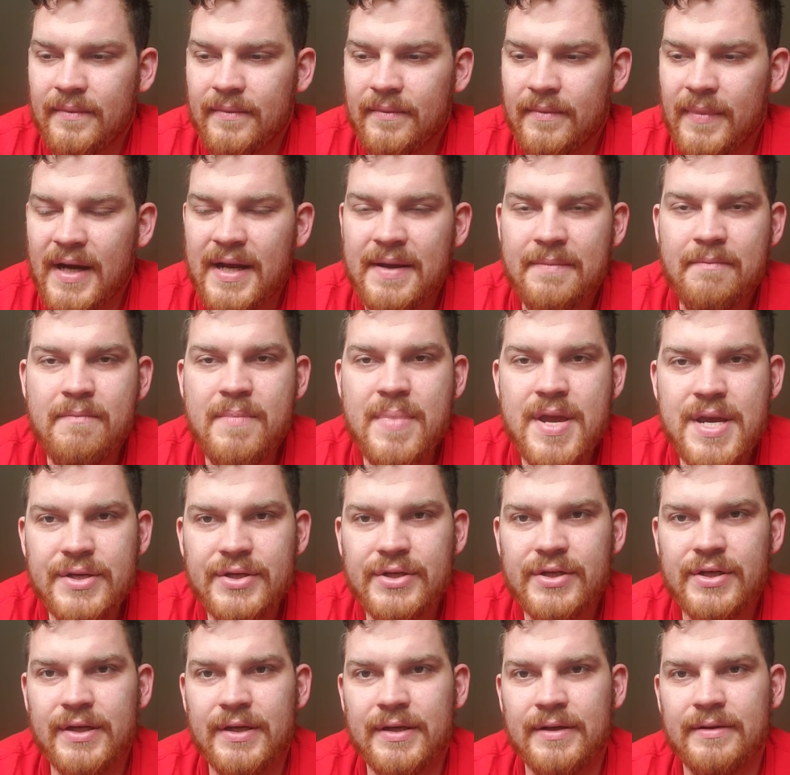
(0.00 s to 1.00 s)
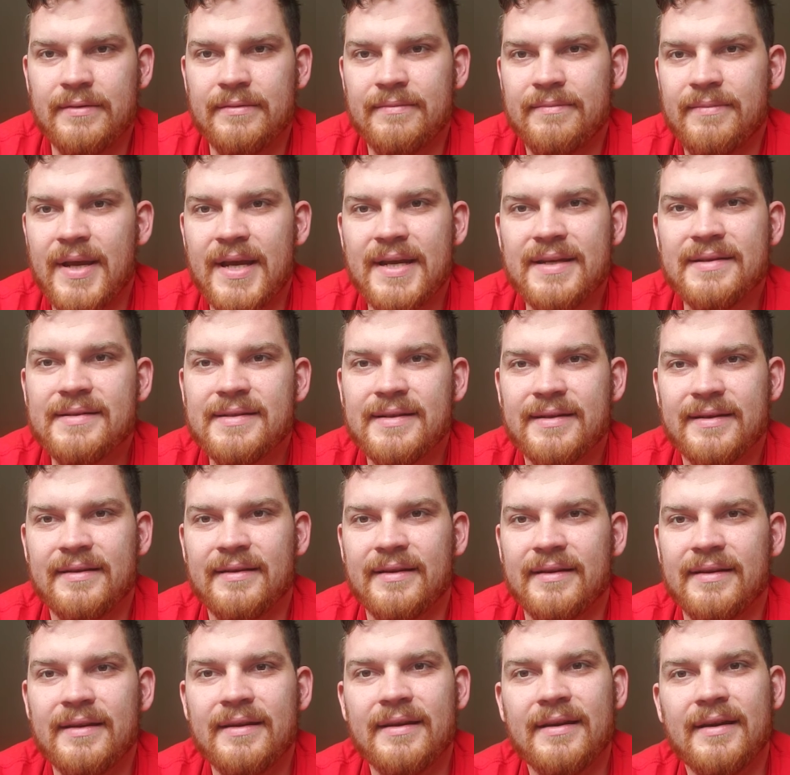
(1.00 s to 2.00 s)
my mission
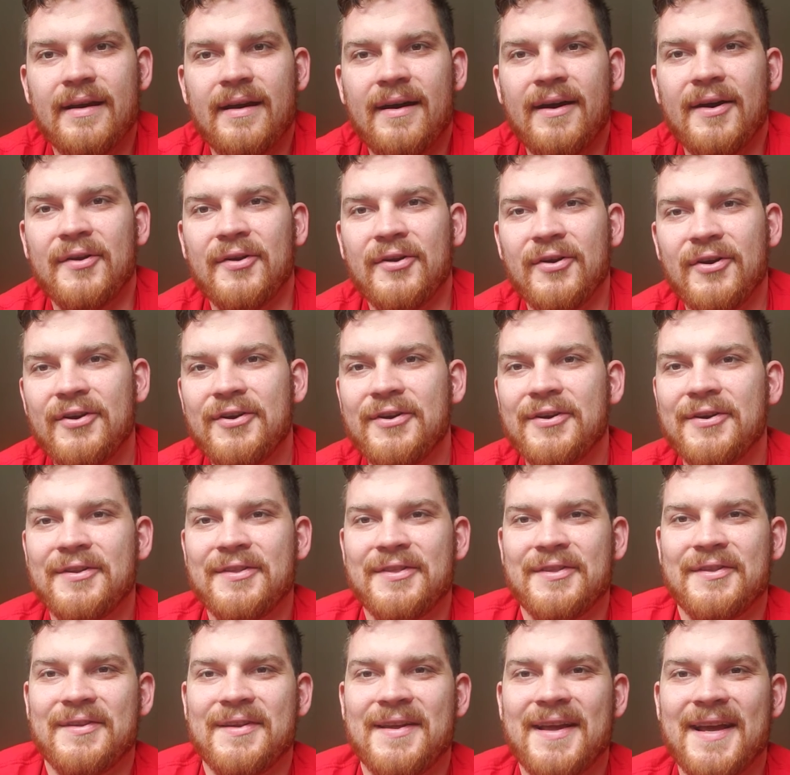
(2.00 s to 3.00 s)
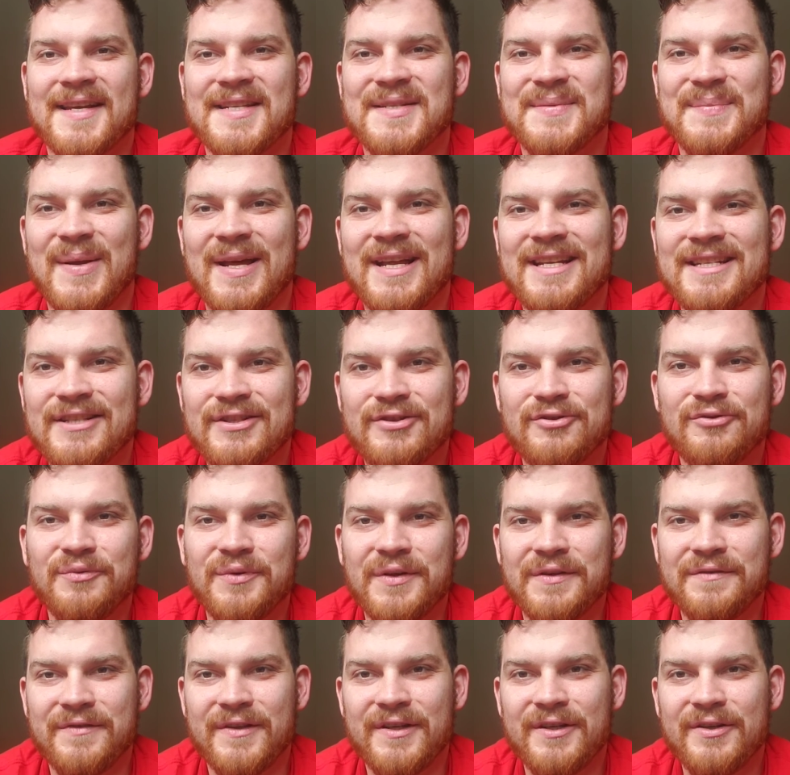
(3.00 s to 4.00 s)
basically on earth has been to
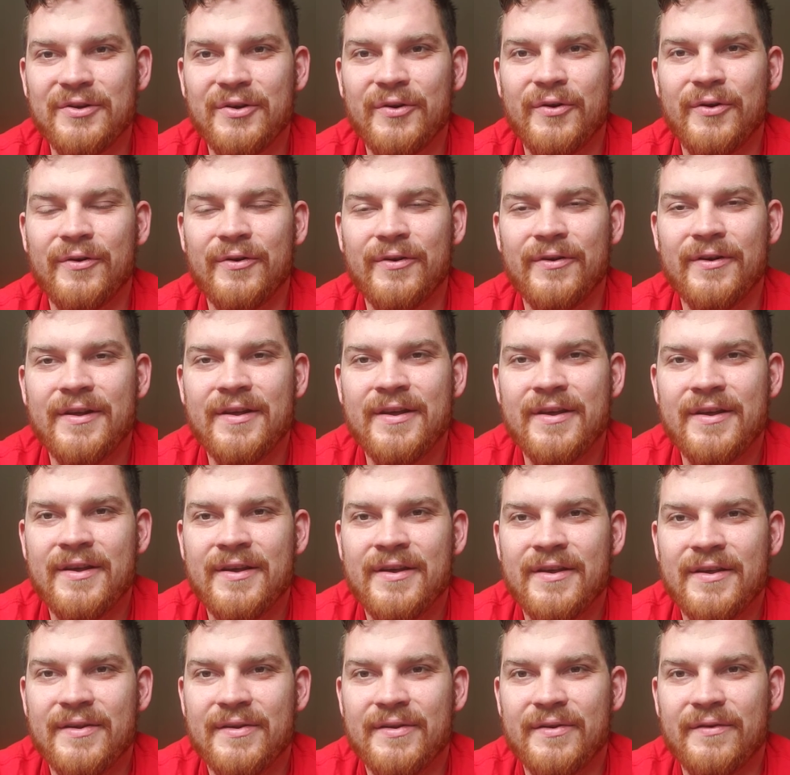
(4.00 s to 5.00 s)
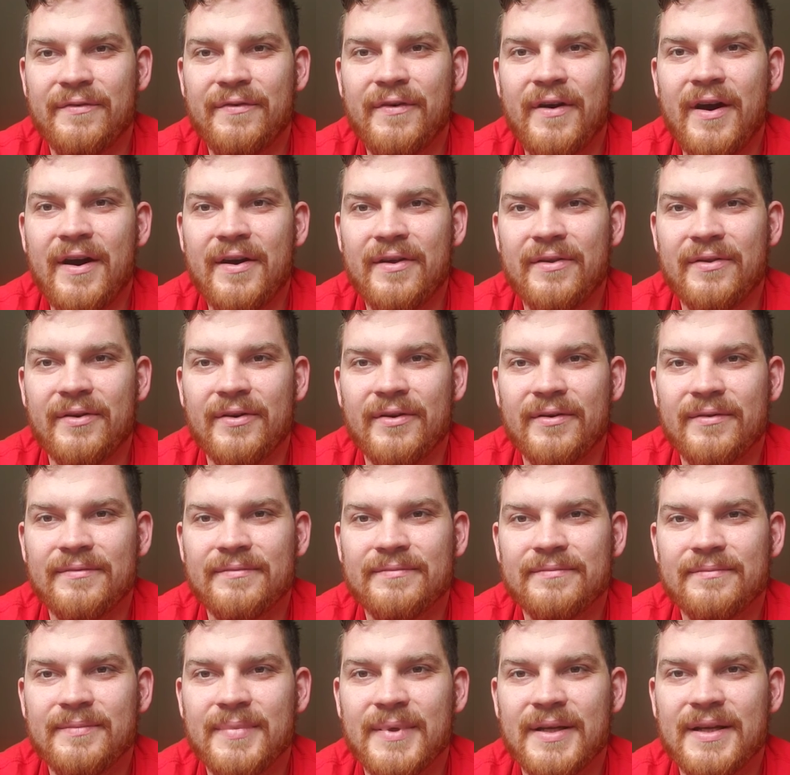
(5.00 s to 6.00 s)
reveal the Father.
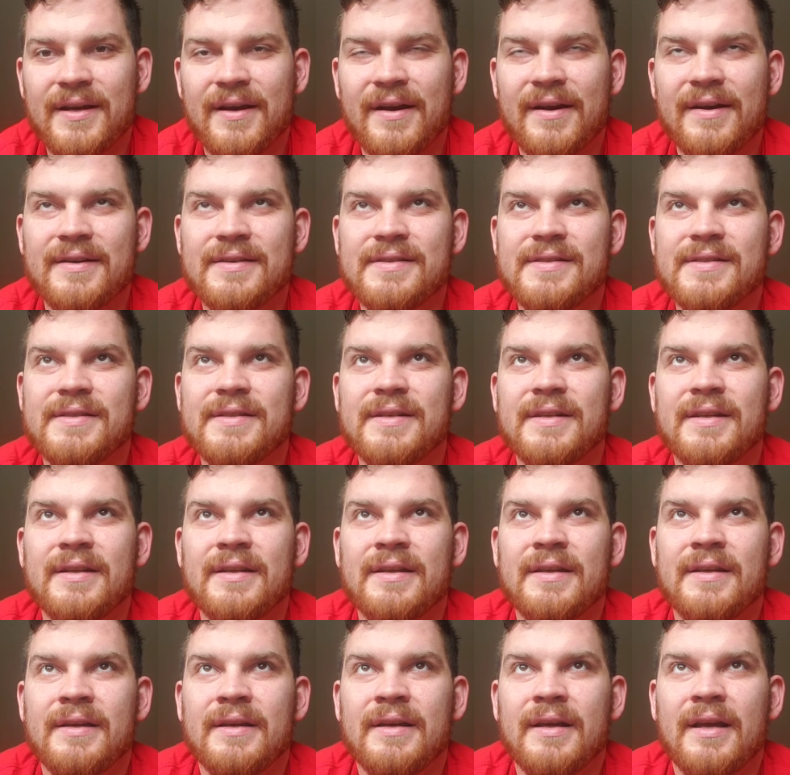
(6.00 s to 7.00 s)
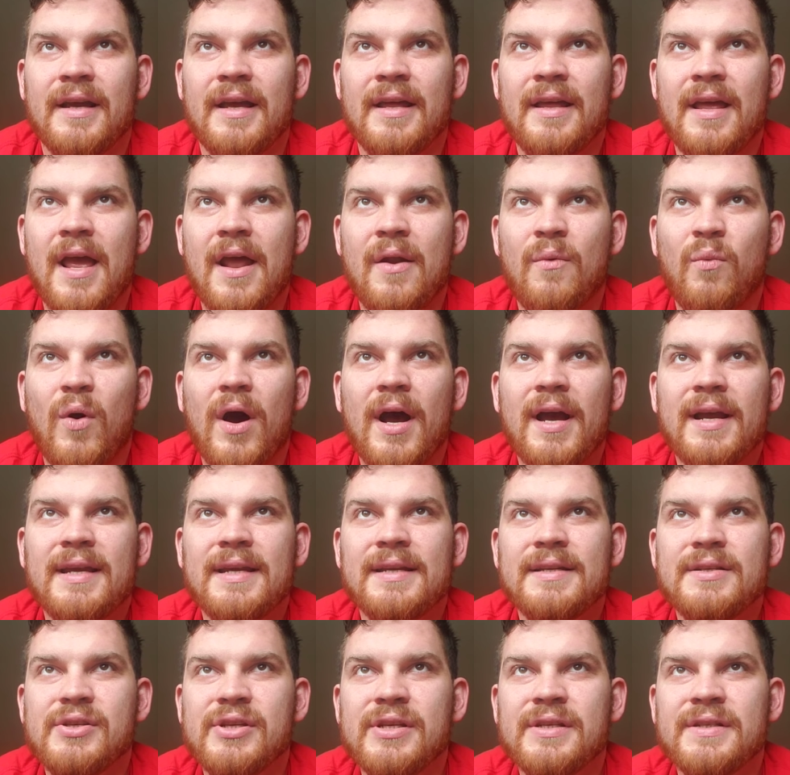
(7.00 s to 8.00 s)
Because and why
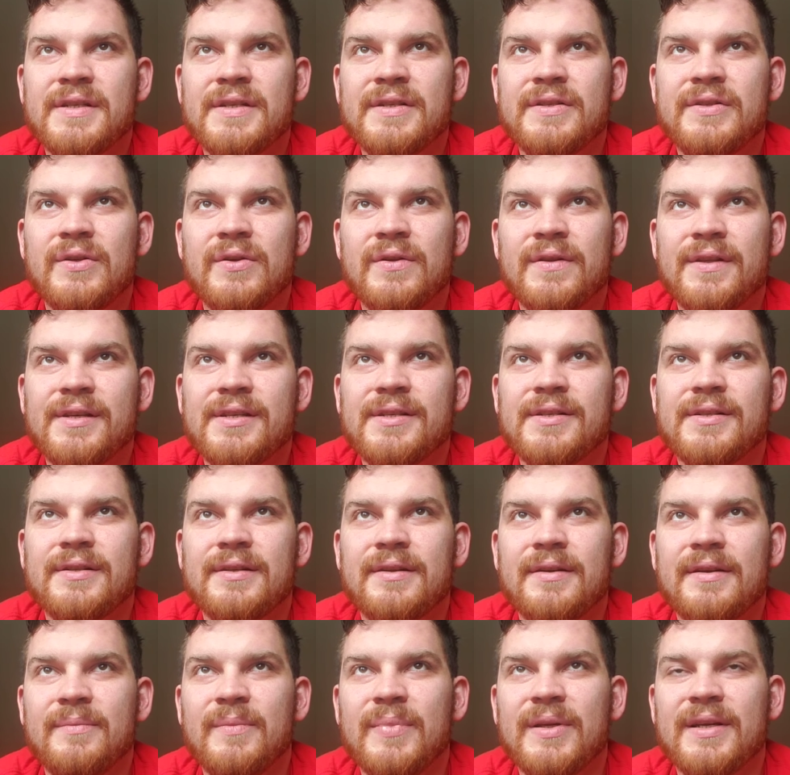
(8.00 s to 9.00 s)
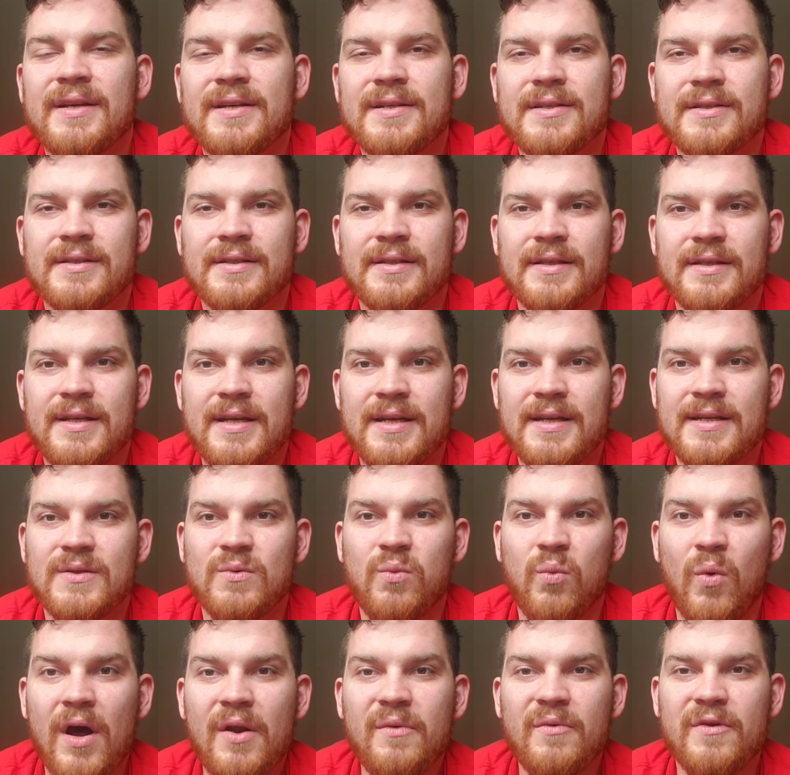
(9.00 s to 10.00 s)
can Jesus do this? Because he
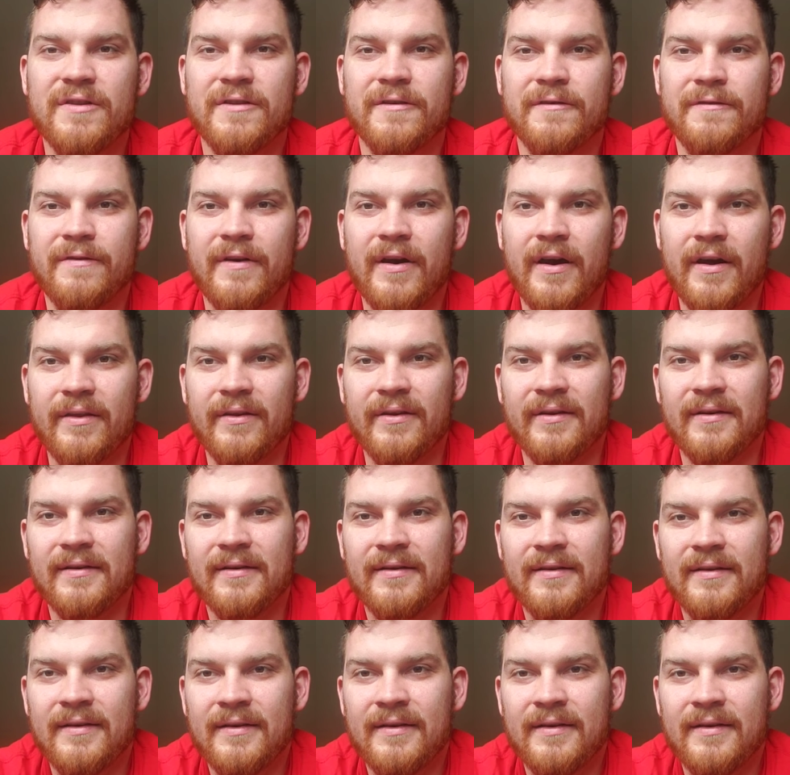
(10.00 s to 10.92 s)
is one with the Father.